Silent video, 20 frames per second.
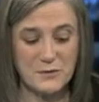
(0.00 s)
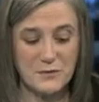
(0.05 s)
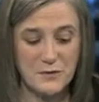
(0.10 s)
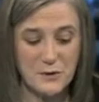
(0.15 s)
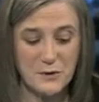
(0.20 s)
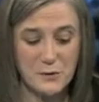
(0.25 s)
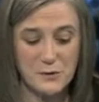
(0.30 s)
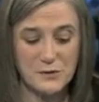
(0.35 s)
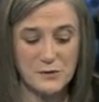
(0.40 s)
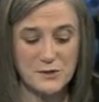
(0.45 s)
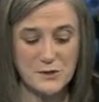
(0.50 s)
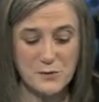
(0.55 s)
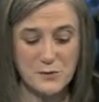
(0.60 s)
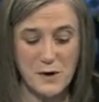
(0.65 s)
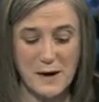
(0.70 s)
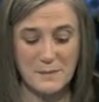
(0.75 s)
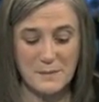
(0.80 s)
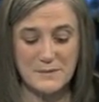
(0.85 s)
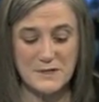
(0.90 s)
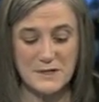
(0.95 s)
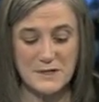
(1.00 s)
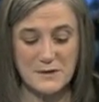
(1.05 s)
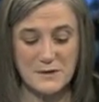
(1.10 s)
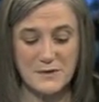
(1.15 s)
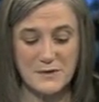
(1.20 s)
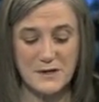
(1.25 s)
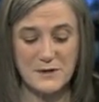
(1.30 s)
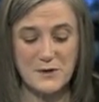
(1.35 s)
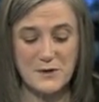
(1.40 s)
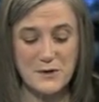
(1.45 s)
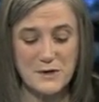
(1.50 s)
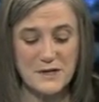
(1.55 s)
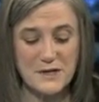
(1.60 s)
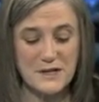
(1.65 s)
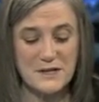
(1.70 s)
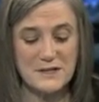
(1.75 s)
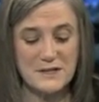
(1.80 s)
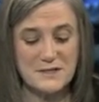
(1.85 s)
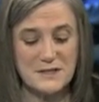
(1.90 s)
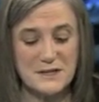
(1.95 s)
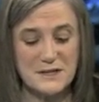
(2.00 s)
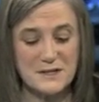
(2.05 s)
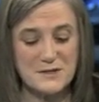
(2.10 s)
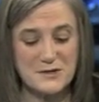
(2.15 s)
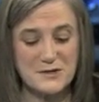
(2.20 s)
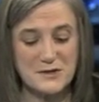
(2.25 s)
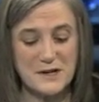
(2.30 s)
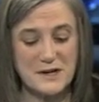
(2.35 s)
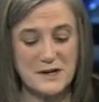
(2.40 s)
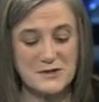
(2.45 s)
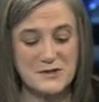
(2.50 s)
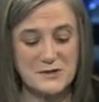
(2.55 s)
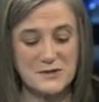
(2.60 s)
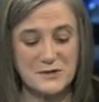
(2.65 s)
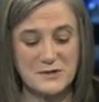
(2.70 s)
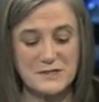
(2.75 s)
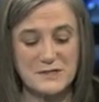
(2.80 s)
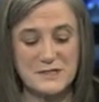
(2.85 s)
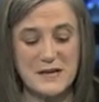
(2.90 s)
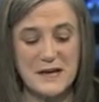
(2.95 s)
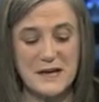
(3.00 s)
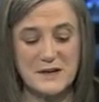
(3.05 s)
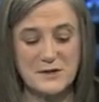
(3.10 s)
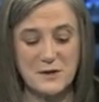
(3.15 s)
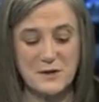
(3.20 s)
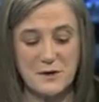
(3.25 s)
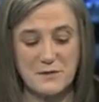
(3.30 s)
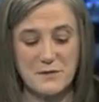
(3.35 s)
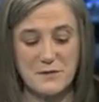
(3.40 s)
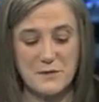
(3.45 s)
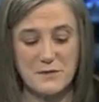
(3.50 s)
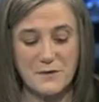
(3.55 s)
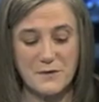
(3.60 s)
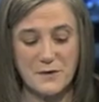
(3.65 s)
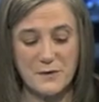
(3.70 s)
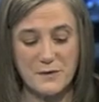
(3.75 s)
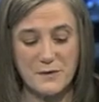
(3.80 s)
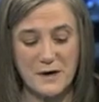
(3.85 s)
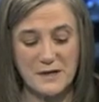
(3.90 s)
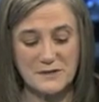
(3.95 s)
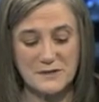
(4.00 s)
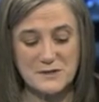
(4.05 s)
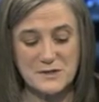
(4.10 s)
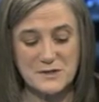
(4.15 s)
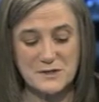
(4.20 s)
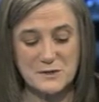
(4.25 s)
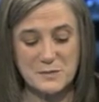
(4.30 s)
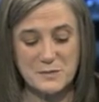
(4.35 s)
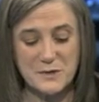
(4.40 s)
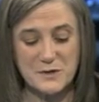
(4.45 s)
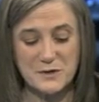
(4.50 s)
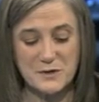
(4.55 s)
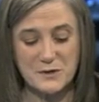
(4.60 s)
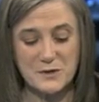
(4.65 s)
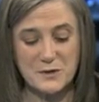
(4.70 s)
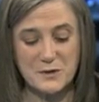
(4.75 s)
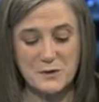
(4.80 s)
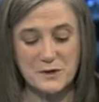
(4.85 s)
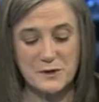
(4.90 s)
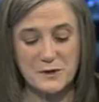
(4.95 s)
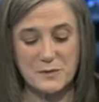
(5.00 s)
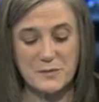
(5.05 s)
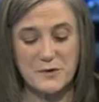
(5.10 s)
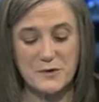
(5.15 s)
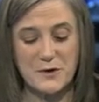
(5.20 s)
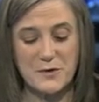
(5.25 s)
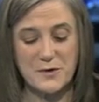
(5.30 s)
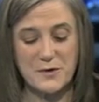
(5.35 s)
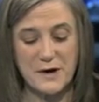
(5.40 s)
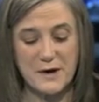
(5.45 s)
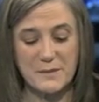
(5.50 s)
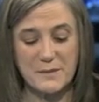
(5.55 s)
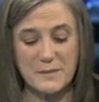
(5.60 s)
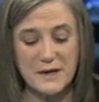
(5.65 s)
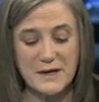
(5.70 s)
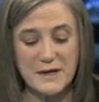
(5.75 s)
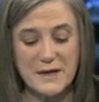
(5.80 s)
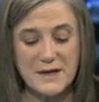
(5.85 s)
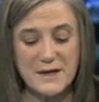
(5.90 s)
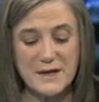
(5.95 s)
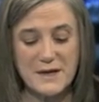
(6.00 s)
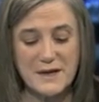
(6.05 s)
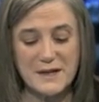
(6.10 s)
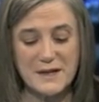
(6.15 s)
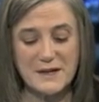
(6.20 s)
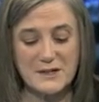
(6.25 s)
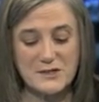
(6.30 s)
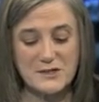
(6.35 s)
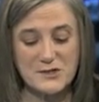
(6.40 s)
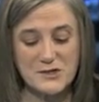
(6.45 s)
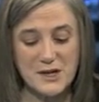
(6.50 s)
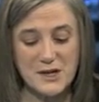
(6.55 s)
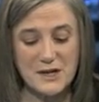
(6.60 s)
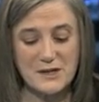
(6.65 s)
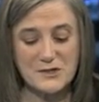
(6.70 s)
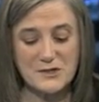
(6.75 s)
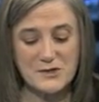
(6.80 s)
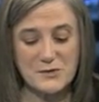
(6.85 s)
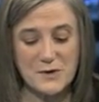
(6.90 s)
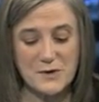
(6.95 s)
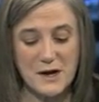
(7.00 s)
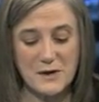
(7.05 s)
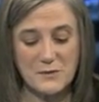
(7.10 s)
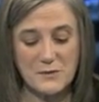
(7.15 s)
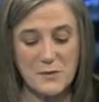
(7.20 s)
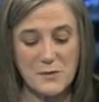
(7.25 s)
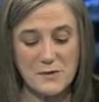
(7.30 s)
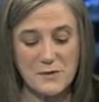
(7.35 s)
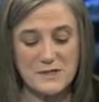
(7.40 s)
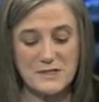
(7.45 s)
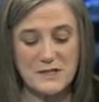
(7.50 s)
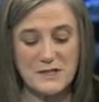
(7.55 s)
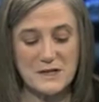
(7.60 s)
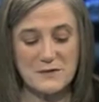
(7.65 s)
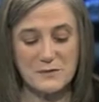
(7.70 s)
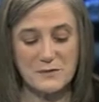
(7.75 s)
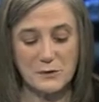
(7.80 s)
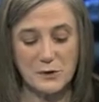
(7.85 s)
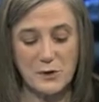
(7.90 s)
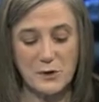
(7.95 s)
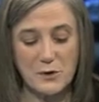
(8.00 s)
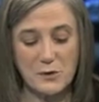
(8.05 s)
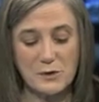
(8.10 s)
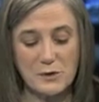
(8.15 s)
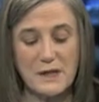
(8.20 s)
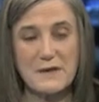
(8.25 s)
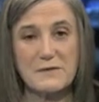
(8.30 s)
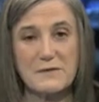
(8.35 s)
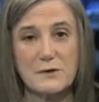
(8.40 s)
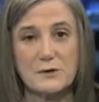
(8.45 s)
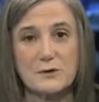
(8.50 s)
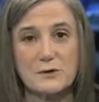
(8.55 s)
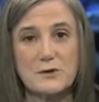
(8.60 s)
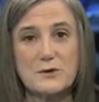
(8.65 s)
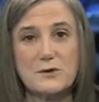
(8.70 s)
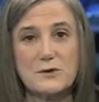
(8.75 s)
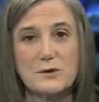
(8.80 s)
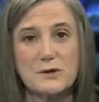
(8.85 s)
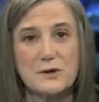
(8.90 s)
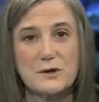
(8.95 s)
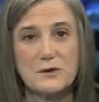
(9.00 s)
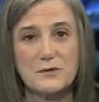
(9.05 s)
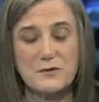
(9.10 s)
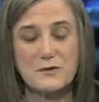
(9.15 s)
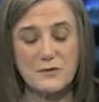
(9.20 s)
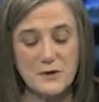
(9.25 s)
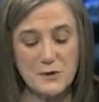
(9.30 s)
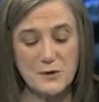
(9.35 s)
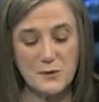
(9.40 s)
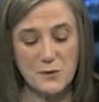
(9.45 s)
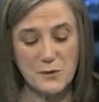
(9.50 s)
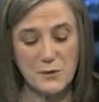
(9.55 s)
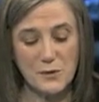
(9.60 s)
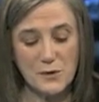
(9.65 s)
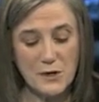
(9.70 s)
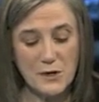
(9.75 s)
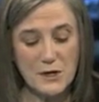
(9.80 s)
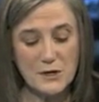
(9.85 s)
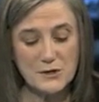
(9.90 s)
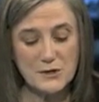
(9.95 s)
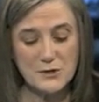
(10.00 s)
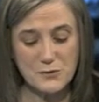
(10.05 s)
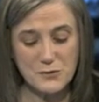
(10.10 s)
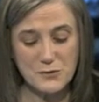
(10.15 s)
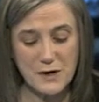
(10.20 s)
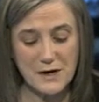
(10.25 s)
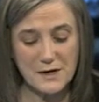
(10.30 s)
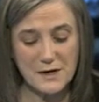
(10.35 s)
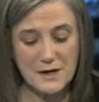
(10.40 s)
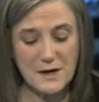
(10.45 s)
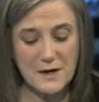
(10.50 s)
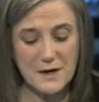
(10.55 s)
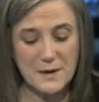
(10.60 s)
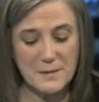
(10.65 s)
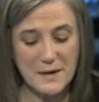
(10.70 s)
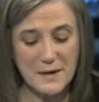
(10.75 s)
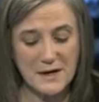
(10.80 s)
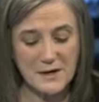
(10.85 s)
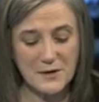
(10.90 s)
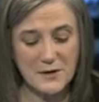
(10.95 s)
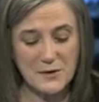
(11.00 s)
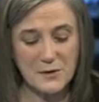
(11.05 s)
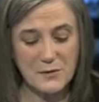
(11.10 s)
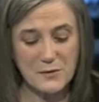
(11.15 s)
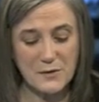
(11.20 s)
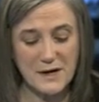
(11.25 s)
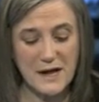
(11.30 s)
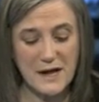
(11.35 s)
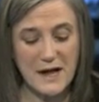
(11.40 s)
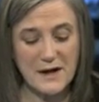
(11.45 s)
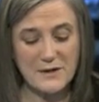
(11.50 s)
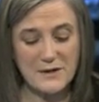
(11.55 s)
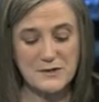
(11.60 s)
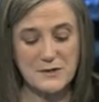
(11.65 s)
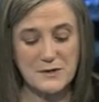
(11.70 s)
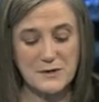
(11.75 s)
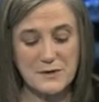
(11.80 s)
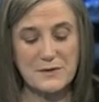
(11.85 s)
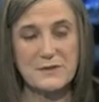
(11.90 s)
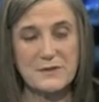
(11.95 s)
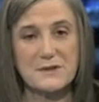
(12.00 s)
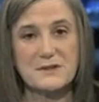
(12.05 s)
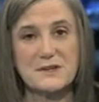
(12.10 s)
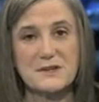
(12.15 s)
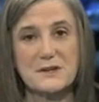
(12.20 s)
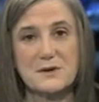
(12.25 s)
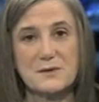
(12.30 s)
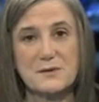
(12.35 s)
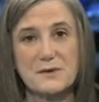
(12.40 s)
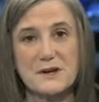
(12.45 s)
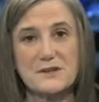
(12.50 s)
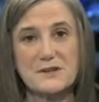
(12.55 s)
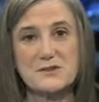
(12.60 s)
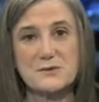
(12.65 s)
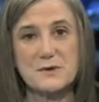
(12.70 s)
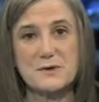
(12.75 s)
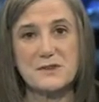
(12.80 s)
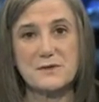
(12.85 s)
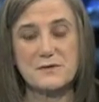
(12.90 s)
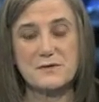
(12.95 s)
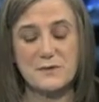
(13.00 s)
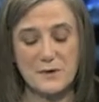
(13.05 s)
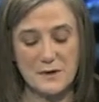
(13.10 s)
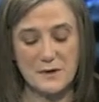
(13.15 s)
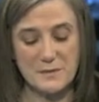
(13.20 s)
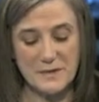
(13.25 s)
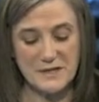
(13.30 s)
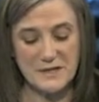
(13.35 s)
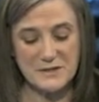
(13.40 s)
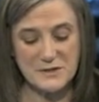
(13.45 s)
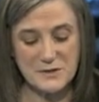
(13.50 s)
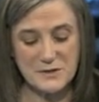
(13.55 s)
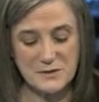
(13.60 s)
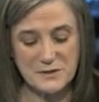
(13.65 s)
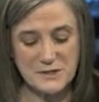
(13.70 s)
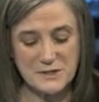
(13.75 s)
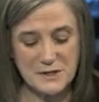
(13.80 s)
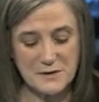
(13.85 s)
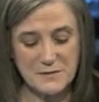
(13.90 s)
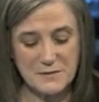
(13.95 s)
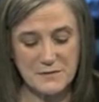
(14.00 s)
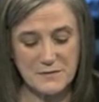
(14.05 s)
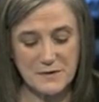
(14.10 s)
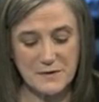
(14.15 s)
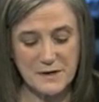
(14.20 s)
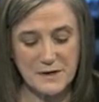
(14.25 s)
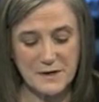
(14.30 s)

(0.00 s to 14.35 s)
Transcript: fuel swap deal that could ease the international standoff over Iran's disputed nuclear program. In exchange, Iran will receive low-level nuclear fuel to run a medical reactor. The deal reached with the foreign ministers of